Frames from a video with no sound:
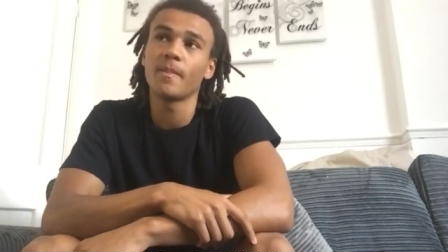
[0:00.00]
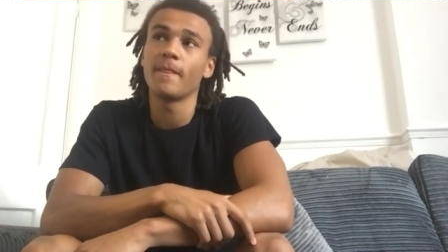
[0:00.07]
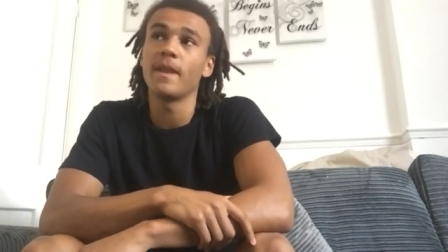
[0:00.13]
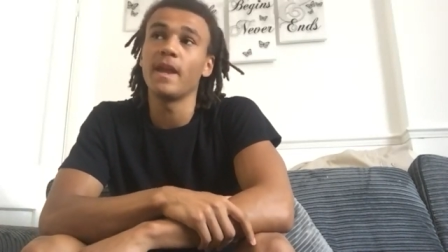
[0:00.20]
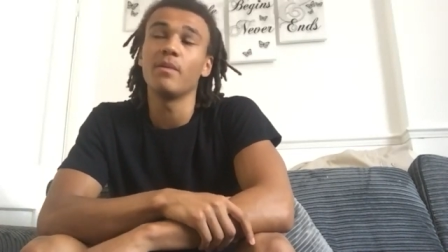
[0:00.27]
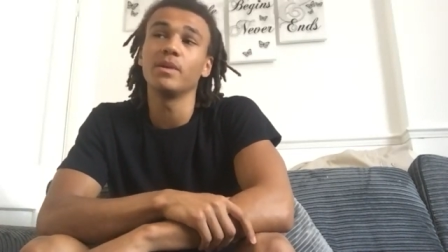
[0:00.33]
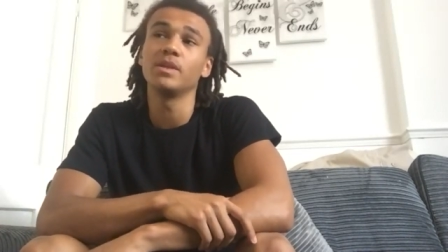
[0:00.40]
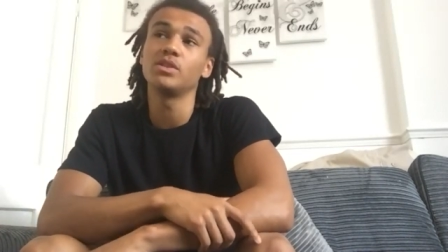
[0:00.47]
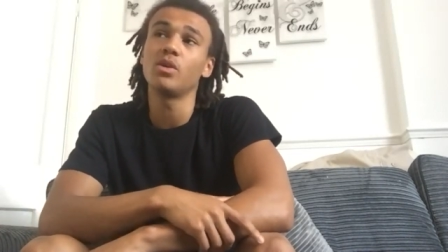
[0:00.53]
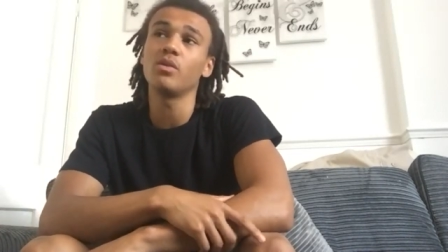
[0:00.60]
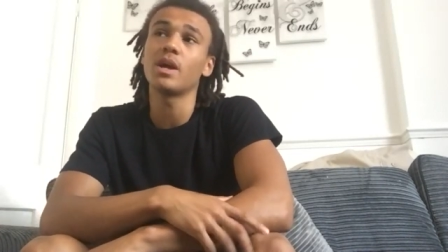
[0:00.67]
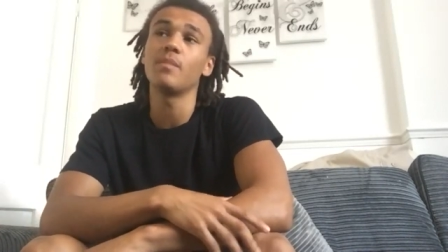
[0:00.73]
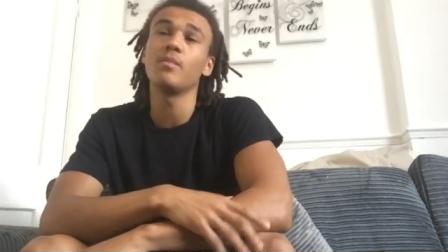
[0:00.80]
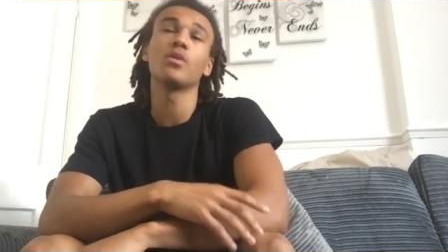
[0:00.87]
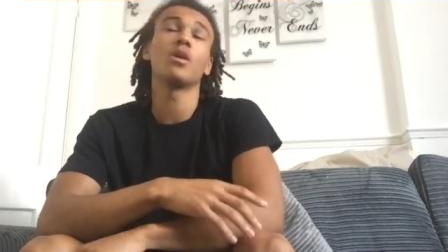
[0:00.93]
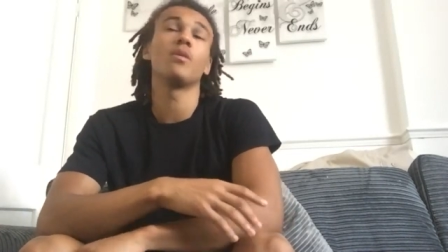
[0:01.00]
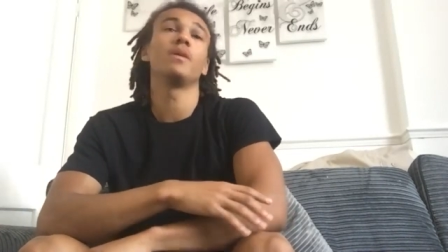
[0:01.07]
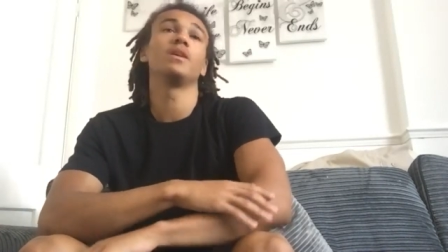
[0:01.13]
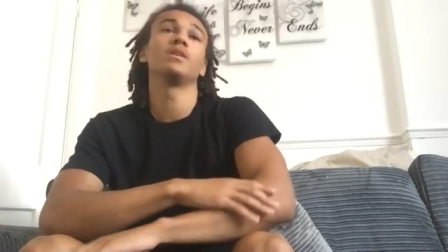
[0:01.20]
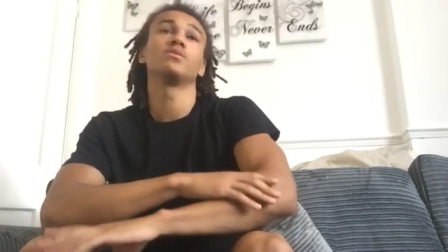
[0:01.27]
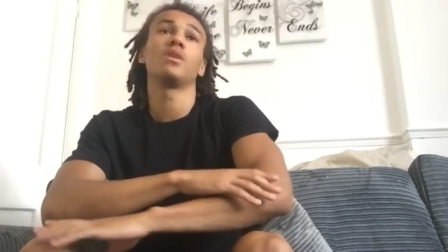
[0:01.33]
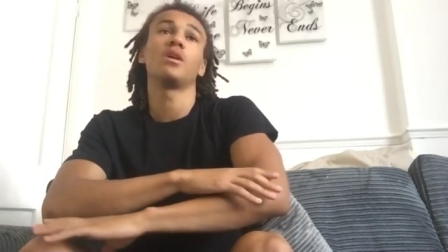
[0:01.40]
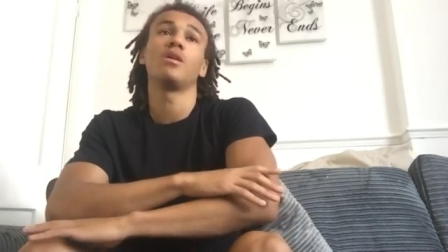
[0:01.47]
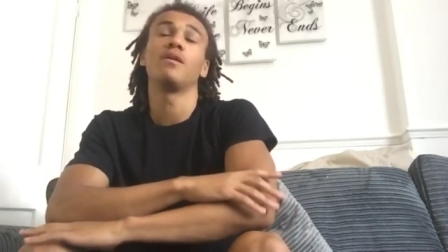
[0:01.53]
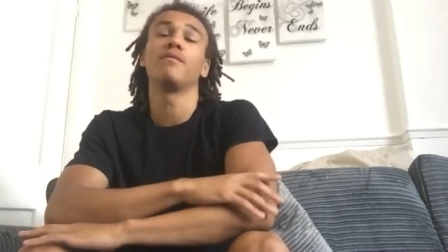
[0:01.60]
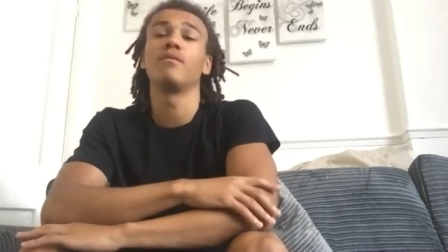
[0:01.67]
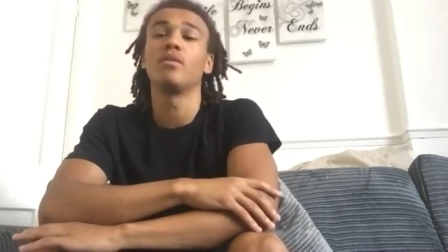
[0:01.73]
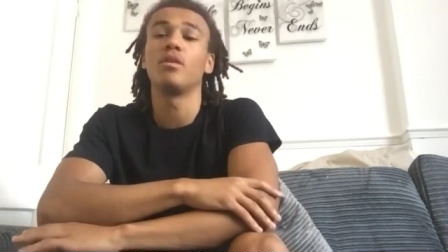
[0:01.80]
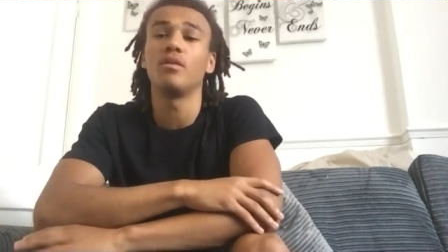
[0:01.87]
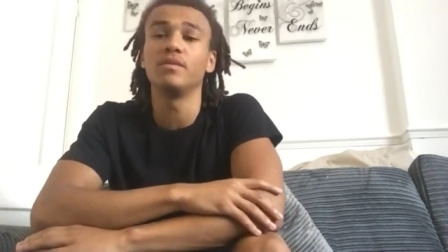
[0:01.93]
yeah, when Sol Campbell come in as well, I've
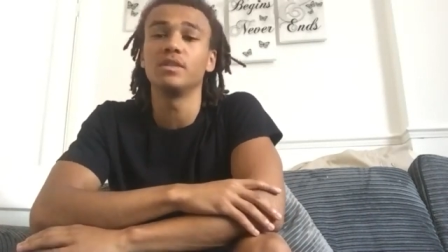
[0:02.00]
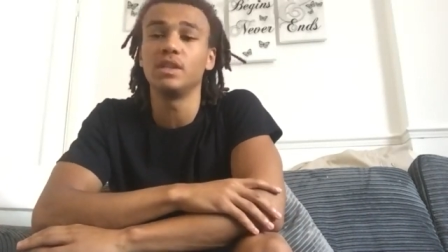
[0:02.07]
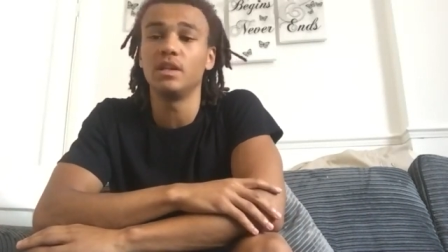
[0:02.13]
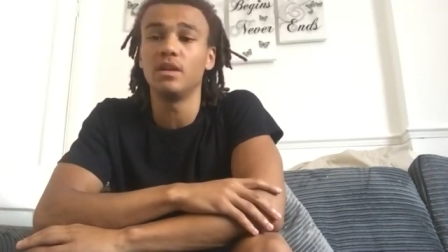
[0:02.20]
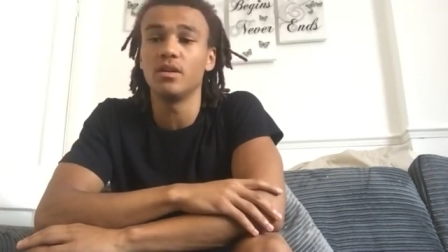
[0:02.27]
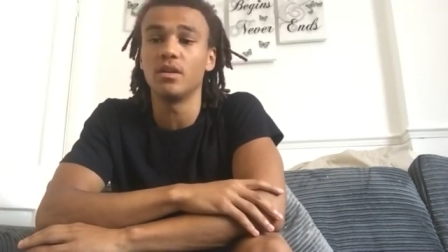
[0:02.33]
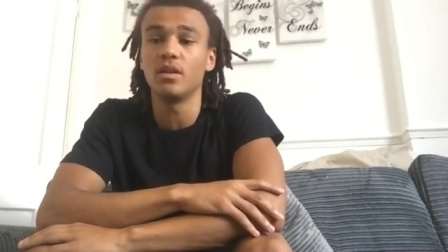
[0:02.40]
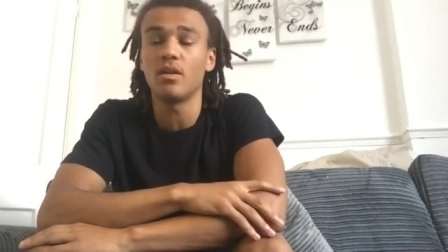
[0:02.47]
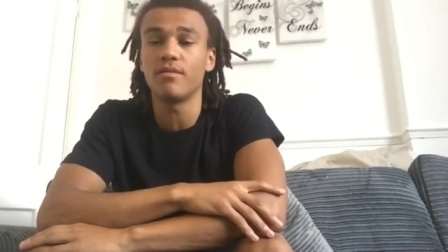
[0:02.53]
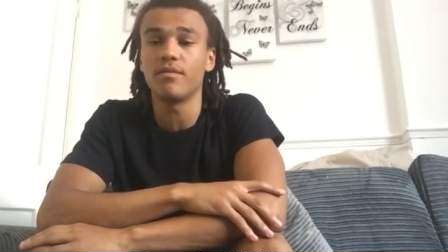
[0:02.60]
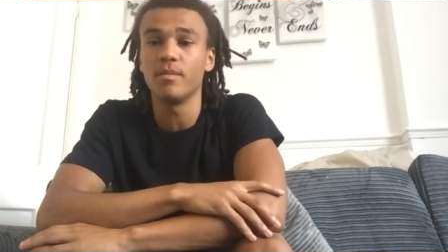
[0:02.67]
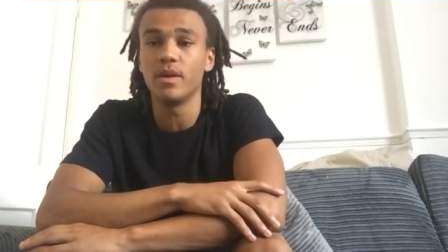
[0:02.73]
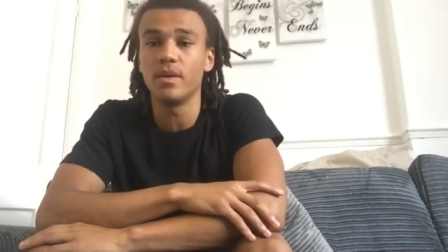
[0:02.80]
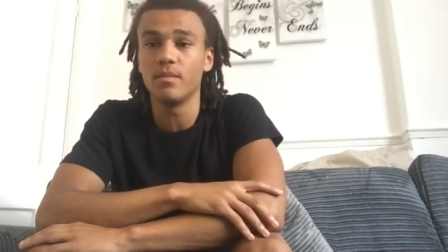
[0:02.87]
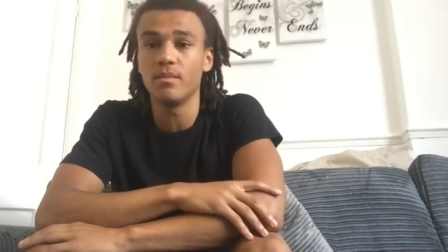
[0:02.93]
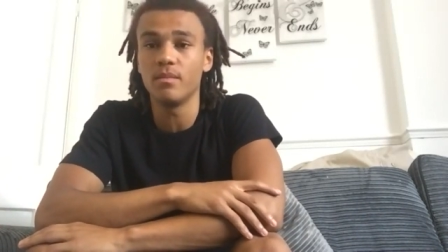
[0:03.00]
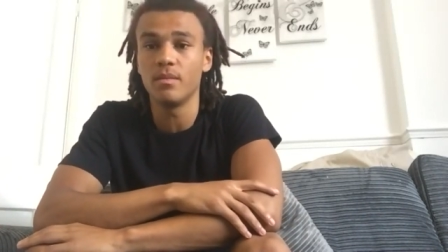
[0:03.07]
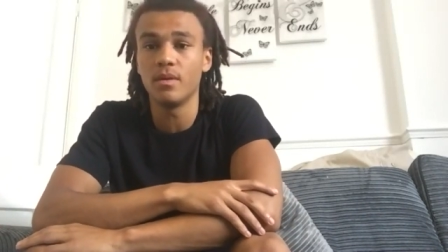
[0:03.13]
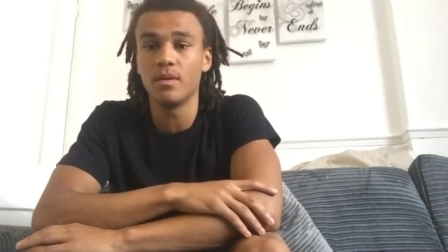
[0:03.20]
obviously learned a lot from him.